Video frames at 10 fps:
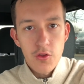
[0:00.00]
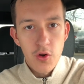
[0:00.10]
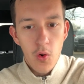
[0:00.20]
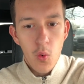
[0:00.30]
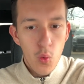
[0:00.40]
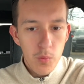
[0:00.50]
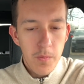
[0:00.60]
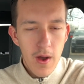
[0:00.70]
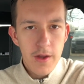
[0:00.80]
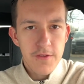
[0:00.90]
you know,
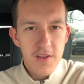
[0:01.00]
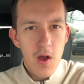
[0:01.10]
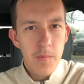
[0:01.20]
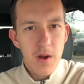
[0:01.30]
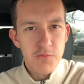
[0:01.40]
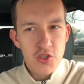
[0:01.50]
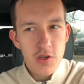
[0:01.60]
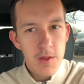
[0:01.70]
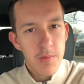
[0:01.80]
old body style, but I'm sure